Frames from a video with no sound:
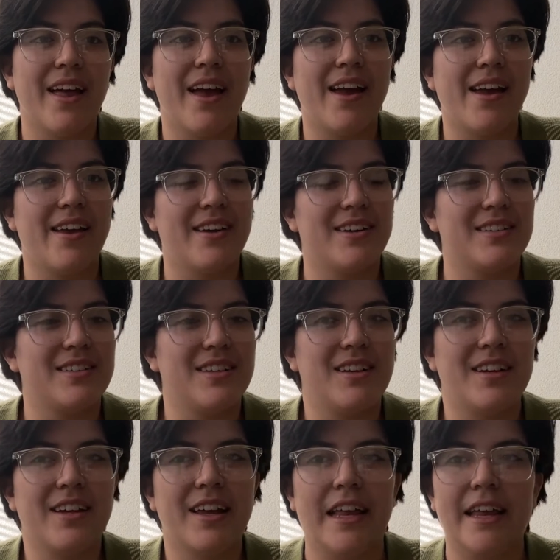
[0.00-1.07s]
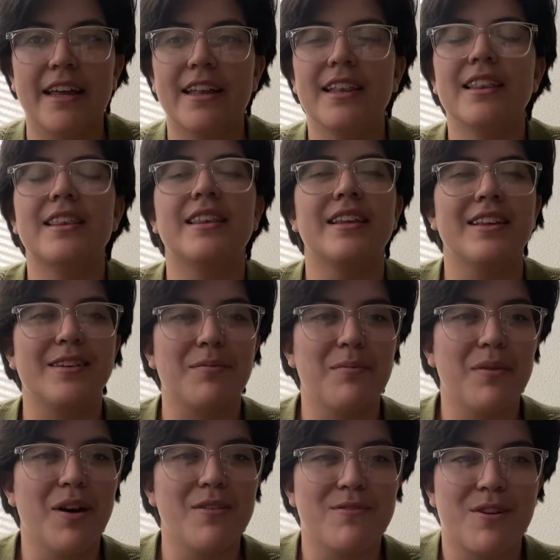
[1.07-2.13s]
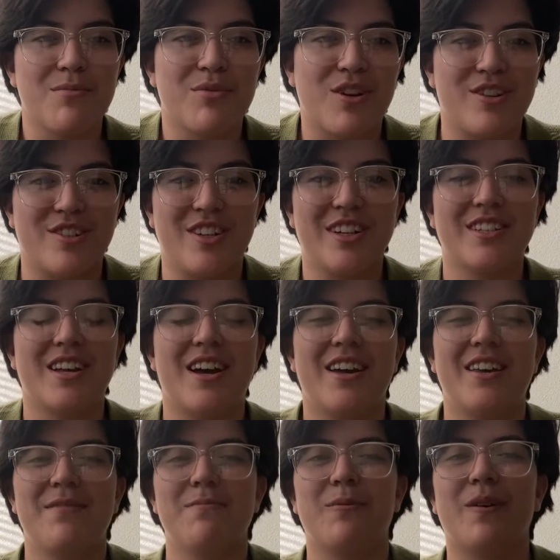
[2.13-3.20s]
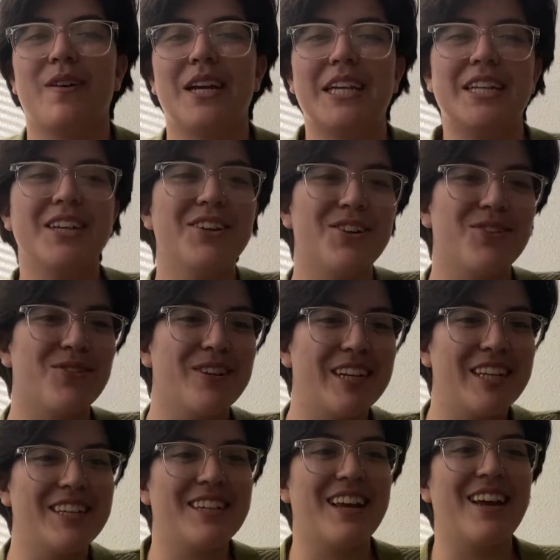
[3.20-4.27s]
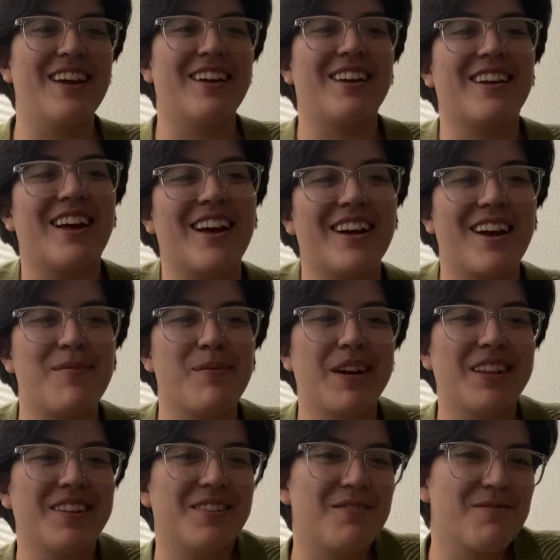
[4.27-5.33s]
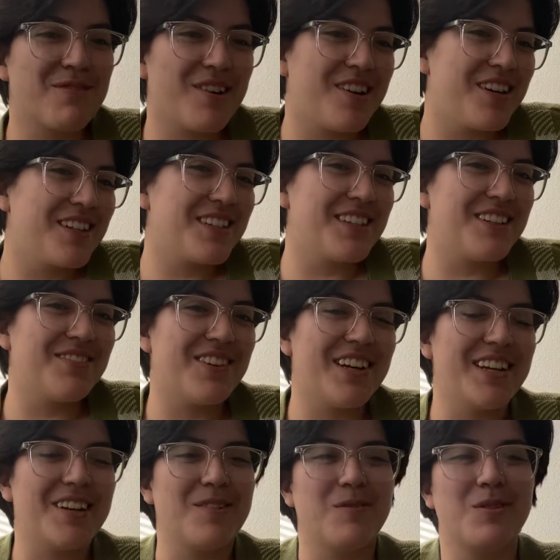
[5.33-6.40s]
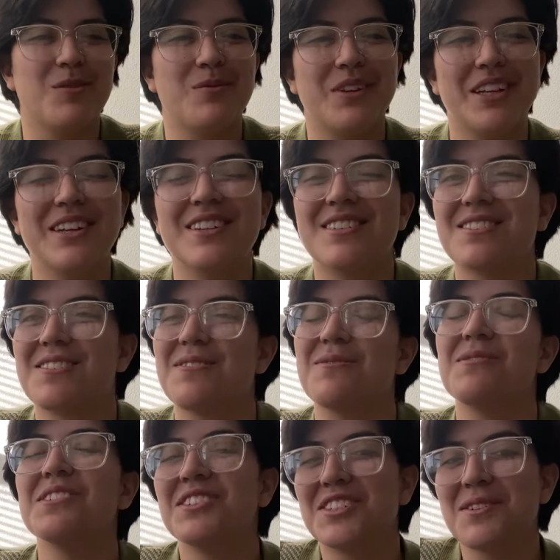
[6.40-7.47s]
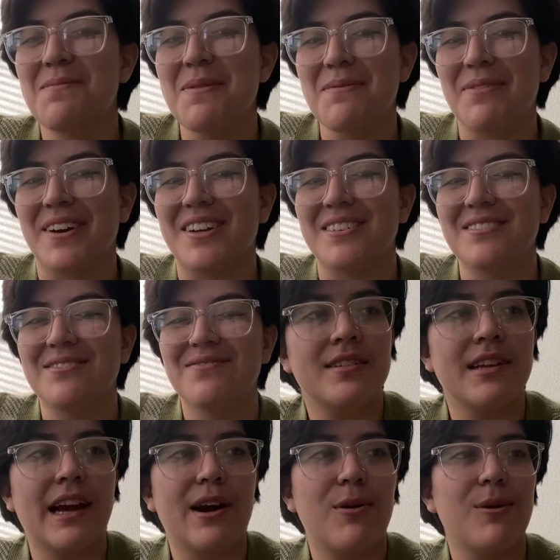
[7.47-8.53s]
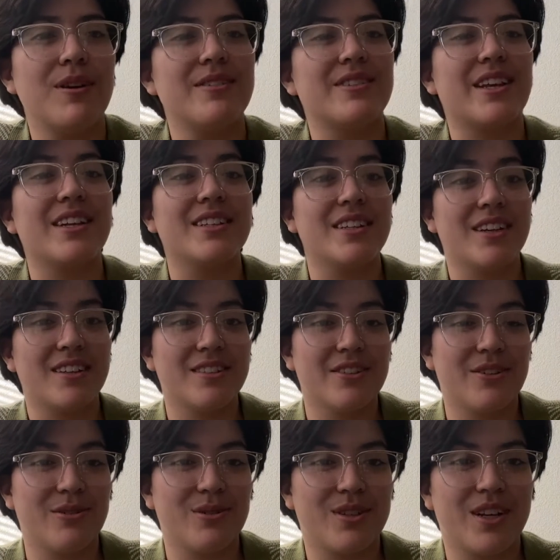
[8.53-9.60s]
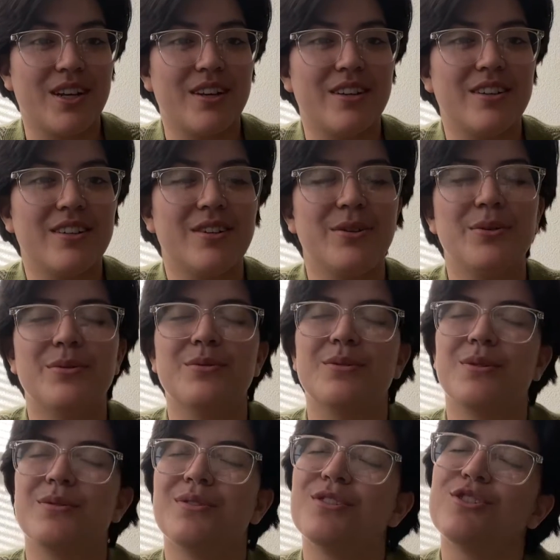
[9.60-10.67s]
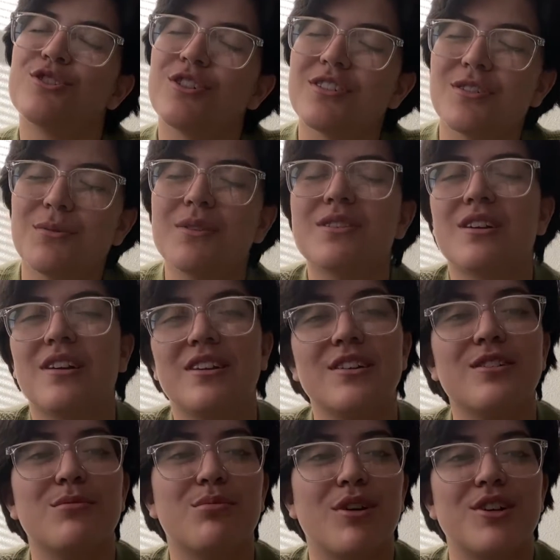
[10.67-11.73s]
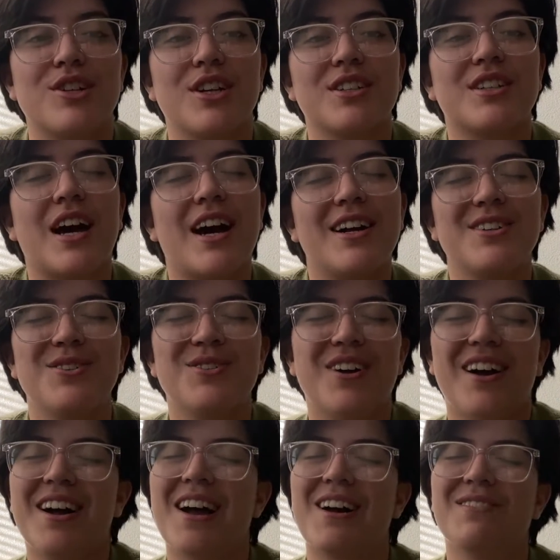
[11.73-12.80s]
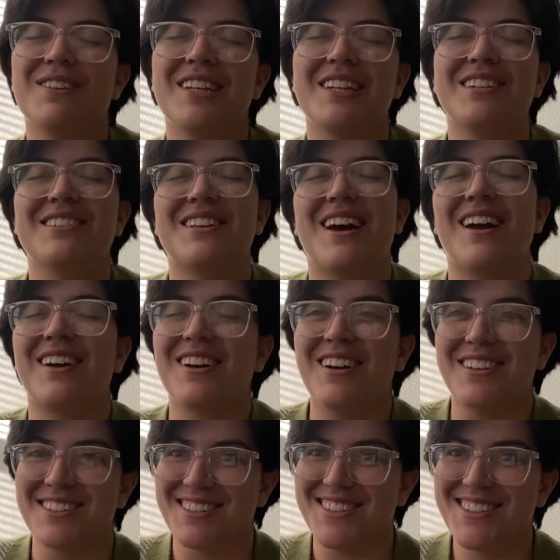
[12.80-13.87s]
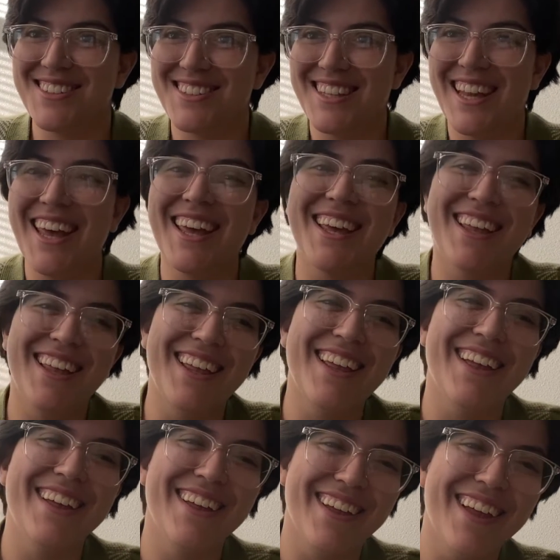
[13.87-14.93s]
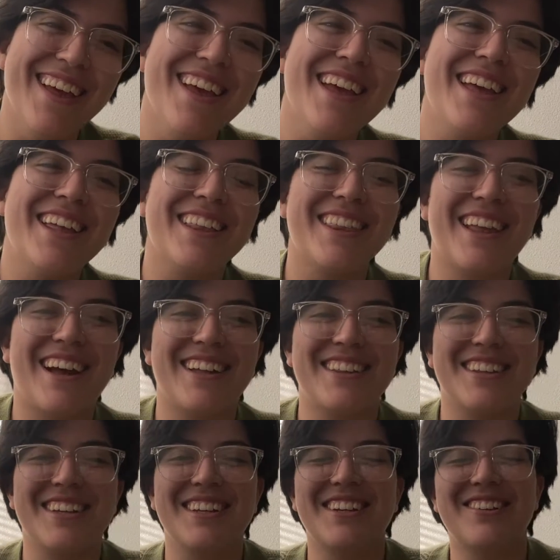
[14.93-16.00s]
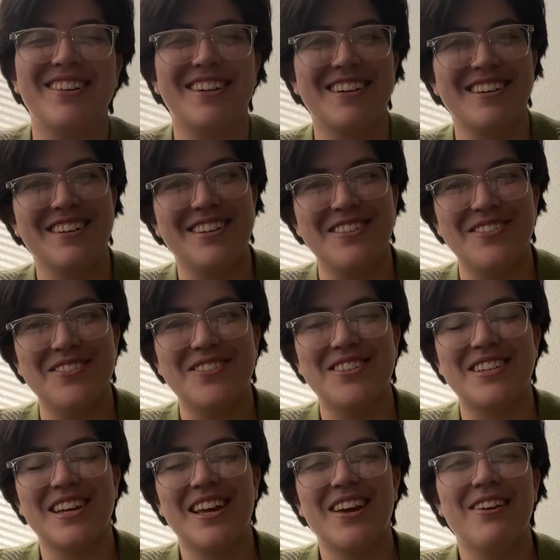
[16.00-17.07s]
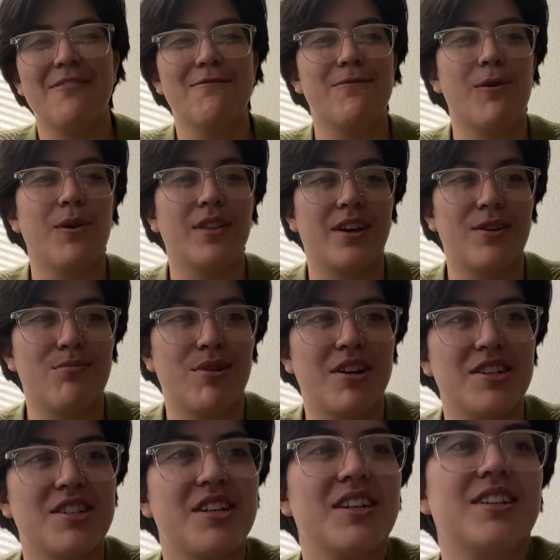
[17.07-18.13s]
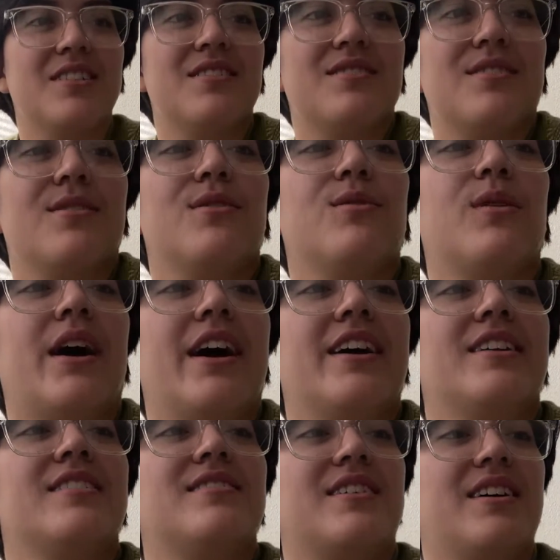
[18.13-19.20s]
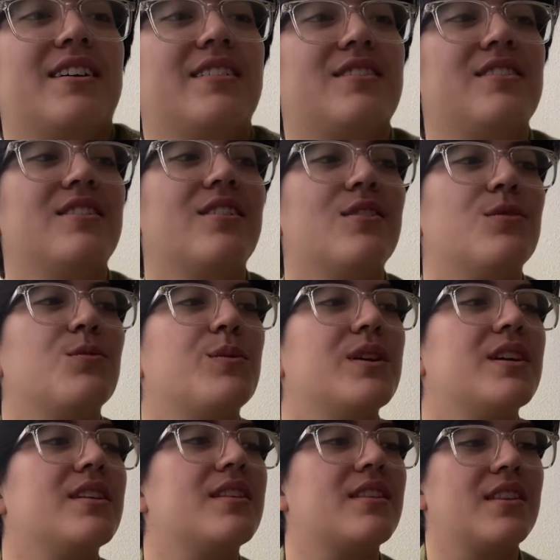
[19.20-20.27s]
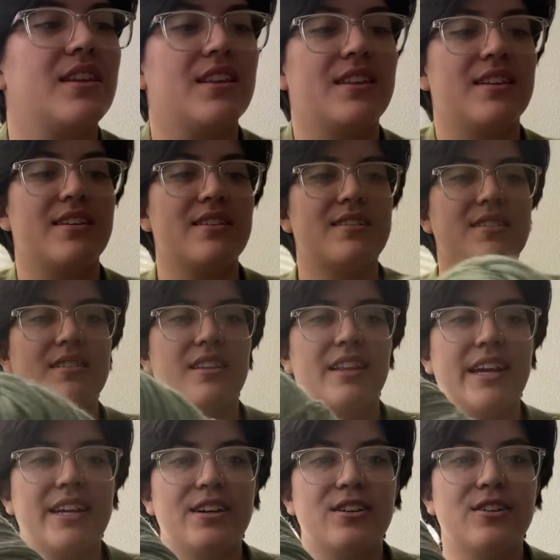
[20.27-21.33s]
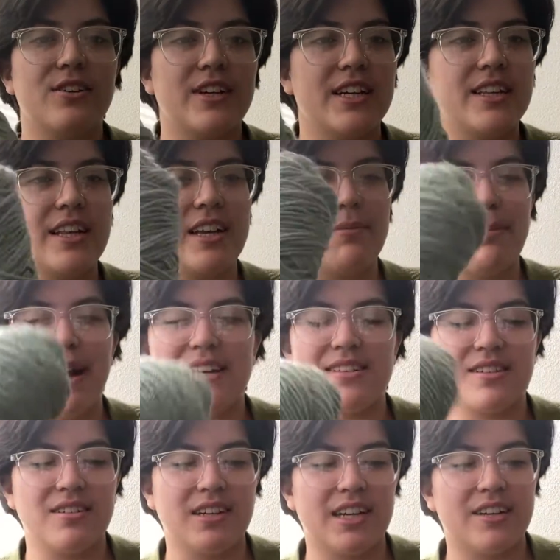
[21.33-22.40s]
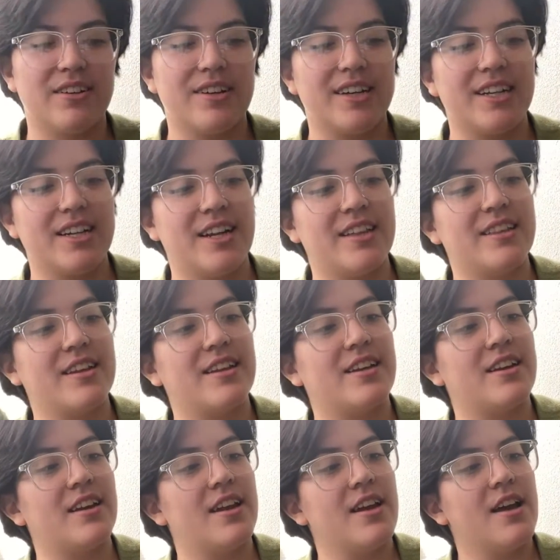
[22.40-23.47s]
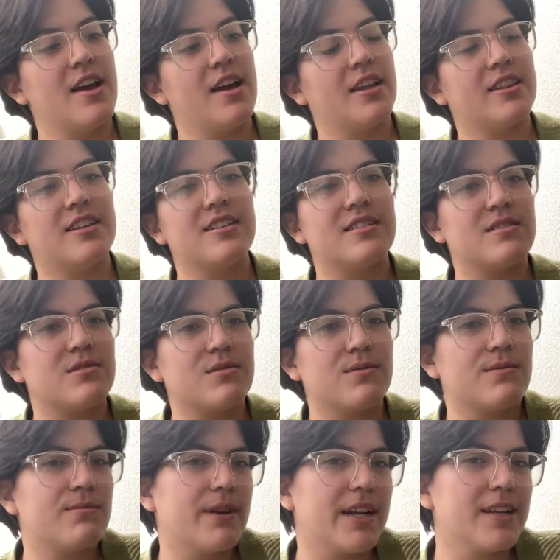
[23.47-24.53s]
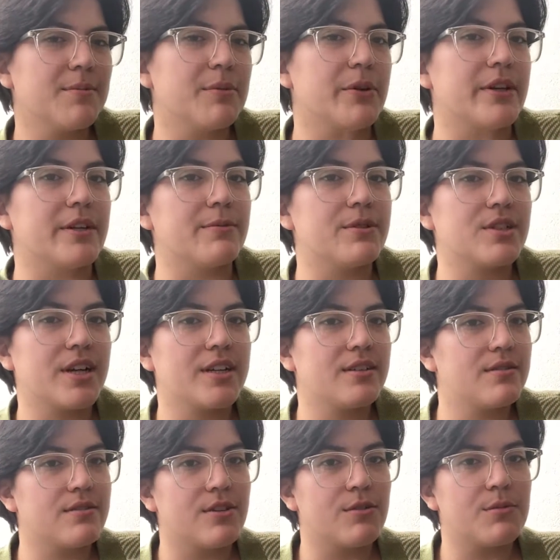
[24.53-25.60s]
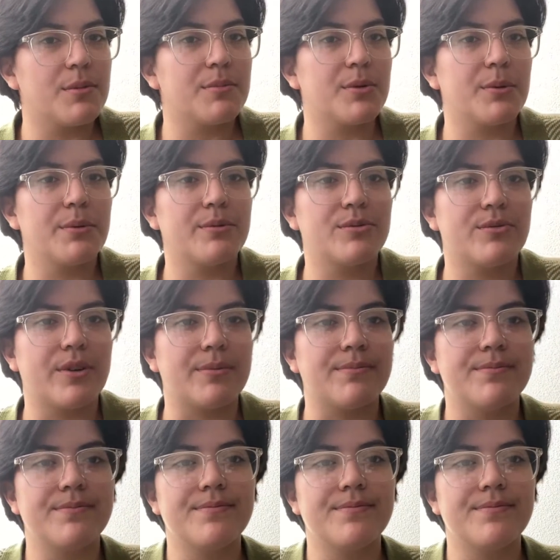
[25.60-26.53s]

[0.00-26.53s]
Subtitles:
And in theme of our project, I am wearing green and I got my little frog sitting right here with me, so it should be fun. Now, as any other crocheter who knows the struggle when starting a new project, I do not have the exact colors that the creator used for their project, and so I decided to go with this lighter green, like a pastel kind of green, and then this random green, which I don't remember where it was from.